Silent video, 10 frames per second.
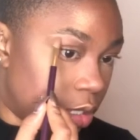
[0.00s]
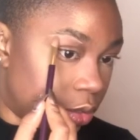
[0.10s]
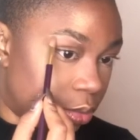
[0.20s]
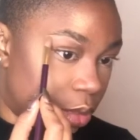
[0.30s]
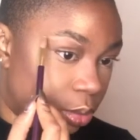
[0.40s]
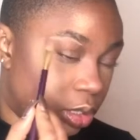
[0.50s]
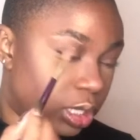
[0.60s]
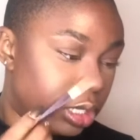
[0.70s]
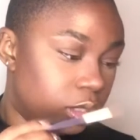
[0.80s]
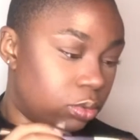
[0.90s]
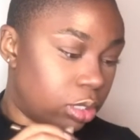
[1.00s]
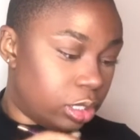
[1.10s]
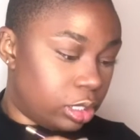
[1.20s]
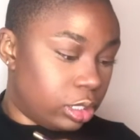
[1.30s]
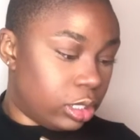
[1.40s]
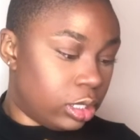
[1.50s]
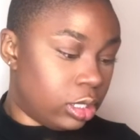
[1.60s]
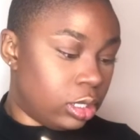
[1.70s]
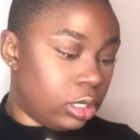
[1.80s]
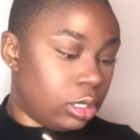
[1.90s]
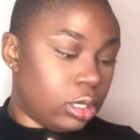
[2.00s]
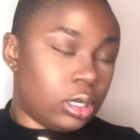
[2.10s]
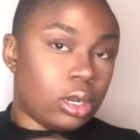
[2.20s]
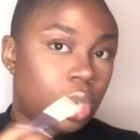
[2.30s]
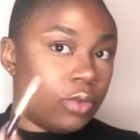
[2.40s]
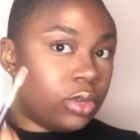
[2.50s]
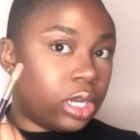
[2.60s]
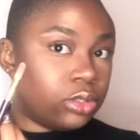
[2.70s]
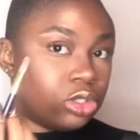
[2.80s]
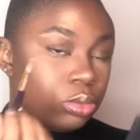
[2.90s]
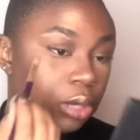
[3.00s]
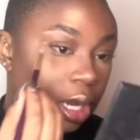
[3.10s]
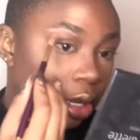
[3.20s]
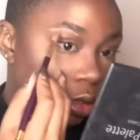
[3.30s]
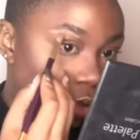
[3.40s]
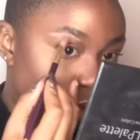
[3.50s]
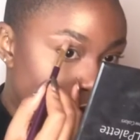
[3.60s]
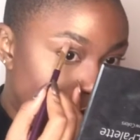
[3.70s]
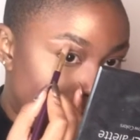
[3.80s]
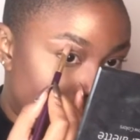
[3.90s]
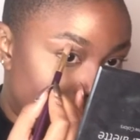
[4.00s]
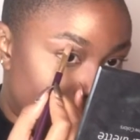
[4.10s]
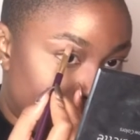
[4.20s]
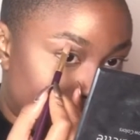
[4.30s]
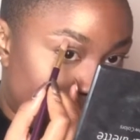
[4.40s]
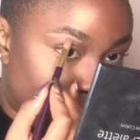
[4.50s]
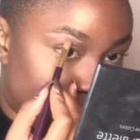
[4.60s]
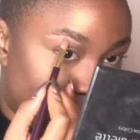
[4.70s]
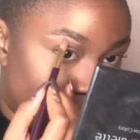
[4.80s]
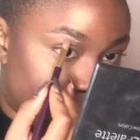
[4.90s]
And remember that you are carving out your brow, so think about that.